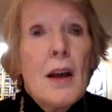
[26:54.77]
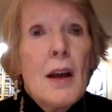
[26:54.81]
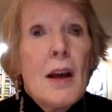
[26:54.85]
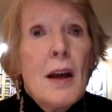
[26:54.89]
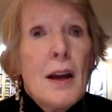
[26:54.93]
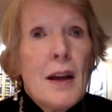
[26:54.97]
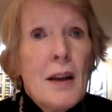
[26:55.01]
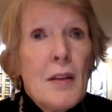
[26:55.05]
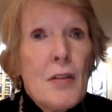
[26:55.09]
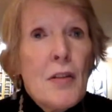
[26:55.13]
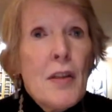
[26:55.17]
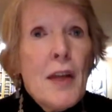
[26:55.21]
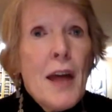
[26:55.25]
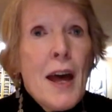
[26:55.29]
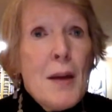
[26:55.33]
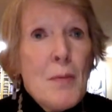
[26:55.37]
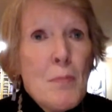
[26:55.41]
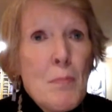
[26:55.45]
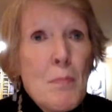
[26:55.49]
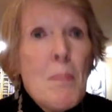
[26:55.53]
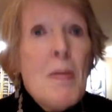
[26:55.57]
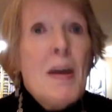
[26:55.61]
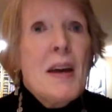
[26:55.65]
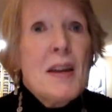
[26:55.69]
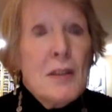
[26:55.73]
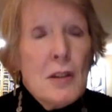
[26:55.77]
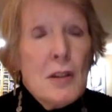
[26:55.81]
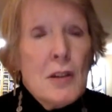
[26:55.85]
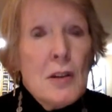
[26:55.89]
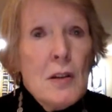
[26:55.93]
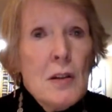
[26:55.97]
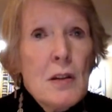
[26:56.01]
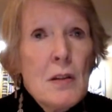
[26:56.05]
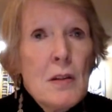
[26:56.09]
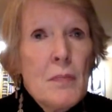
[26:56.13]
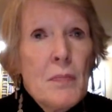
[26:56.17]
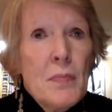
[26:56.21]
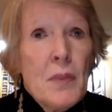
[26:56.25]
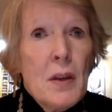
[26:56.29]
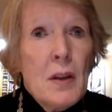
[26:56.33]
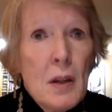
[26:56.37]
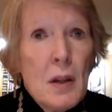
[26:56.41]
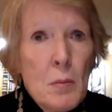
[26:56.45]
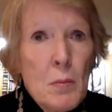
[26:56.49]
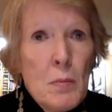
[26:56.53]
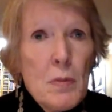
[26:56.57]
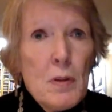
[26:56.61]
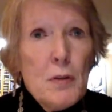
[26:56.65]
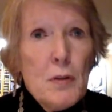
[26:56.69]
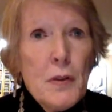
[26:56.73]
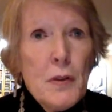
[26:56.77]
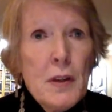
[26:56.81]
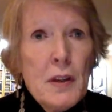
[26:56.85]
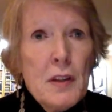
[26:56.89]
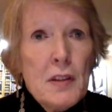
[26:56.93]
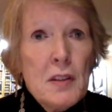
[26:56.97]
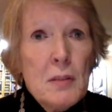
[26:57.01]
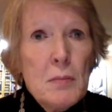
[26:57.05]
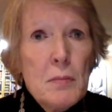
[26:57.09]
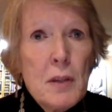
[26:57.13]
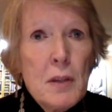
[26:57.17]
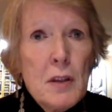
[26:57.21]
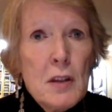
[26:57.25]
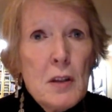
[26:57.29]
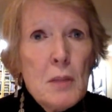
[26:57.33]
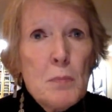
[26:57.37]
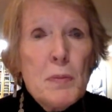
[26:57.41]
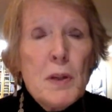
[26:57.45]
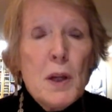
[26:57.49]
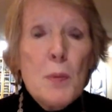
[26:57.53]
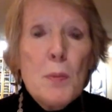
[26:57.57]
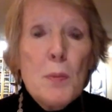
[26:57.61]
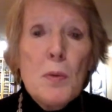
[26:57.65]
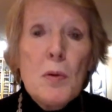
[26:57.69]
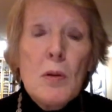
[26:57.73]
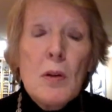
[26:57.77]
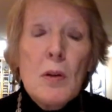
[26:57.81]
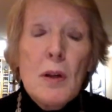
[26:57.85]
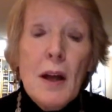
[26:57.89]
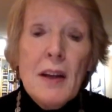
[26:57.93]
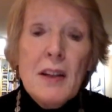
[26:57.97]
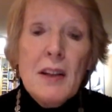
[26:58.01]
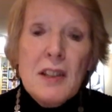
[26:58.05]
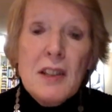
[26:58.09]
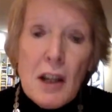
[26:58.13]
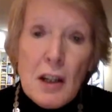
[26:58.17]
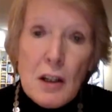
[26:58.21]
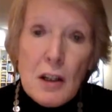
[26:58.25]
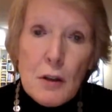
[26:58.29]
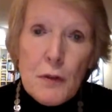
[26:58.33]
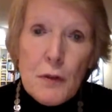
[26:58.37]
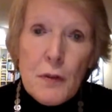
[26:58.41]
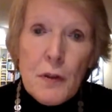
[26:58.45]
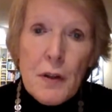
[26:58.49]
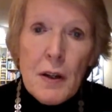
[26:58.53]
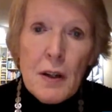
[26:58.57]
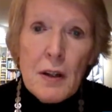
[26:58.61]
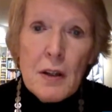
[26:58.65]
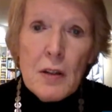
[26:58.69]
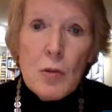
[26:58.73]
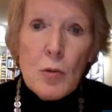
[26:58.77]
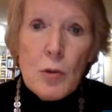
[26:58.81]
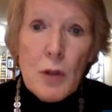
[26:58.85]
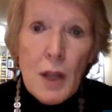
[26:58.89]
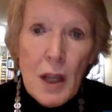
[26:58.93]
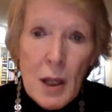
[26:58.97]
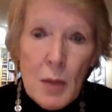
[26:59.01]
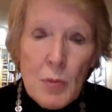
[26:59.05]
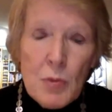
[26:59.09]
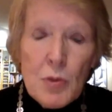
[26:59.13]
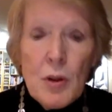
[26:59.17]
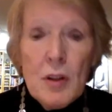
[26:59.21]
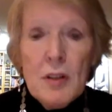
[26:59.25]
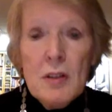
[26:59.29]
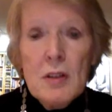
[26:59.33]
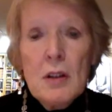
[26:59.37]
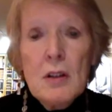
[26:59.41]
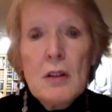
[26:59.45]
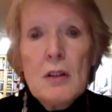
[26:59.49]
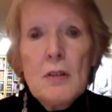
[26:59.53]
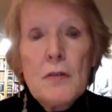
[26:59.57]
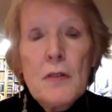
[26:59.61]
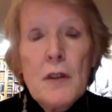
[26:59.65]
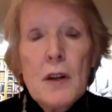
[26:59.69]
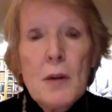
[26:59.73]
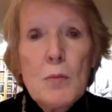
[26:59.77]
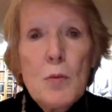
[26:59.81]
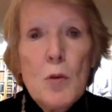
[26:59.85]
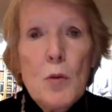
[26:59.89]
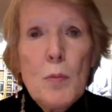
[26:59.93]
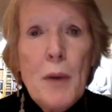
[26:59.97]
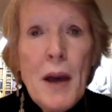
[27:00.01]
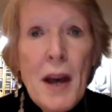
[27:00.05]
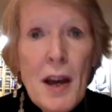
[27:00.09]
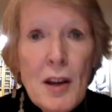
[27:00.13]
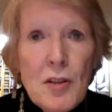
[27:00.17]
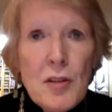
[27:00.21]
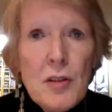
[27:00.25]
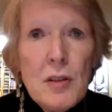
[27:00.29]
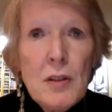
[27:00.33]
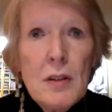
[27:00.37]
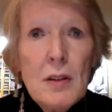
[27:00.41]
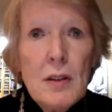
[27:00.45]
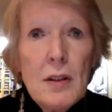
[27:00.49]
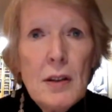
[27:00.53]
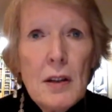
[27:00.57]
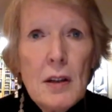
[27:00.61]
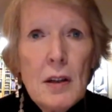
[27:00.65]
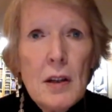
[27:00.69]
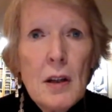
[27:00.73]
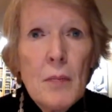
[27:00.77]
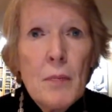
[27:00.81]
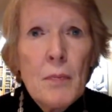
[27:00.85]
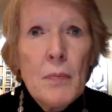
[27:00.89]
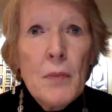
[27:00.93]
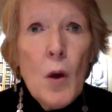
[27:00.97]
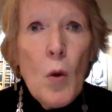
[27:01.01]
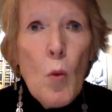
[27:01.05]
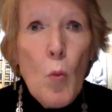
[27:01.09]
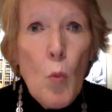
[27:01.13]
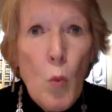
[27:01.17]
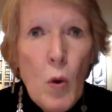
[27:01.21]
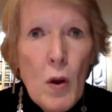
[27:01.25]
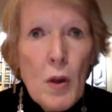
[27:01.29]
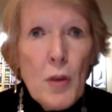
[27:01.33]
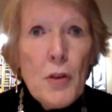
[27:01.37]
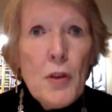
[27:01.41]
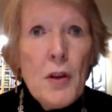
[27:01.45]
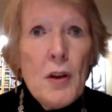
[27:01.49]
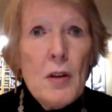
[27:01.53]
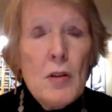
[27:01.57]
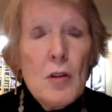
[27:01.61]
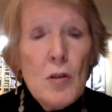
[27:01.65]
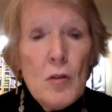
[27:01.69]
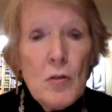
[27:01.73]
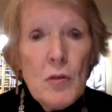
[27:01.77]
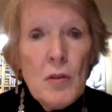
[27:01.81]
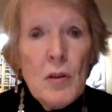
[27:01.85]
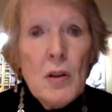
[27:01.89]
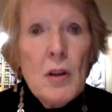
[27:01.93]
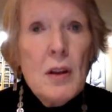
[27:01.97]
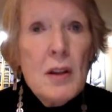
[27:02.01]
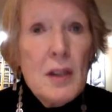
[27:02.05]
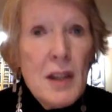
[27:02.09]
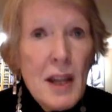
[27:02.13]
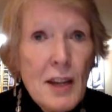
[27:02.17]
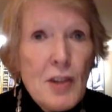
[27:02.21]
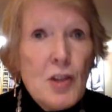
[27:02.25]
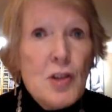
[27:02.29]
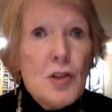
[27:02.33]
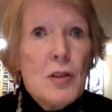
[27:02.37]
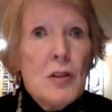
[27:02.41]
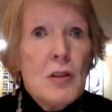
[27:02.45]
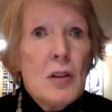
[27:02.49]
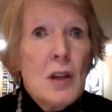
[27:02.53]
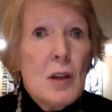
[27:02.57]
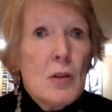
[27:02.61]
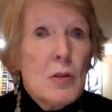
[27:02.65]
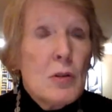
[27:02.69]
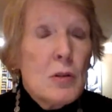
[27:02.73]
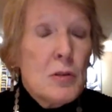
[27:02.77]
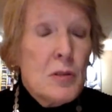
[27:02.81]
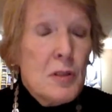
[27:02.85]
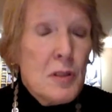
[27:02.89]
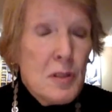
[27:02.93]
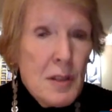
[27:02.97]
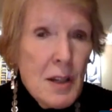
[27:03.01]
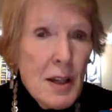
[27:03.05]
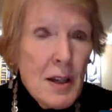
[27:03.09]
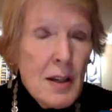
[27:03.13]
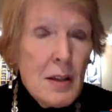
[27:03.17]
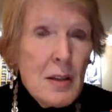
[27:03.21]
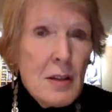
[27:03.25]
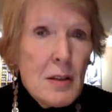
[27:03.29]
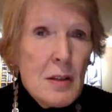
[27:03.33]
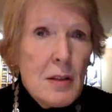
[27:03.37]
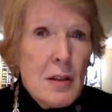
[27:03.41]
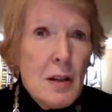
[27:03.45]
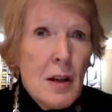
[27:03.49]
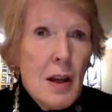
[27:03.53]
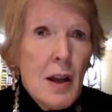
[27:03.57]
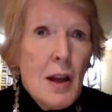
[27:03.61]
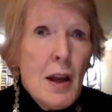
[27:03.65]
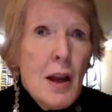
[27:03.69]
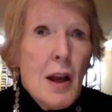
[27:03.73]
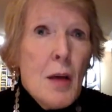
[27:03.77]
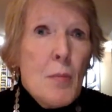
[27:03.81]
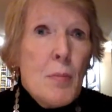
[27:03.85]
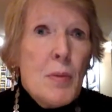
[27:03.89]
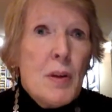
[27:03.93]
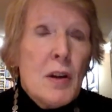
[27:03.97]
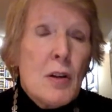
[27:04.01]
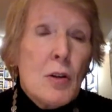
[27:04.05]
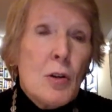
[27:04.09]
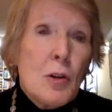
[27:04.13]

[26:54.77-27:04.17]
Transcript: And that meant a number of things. It meant that people identified or came to identify more passionately with their own nation, their own state, but it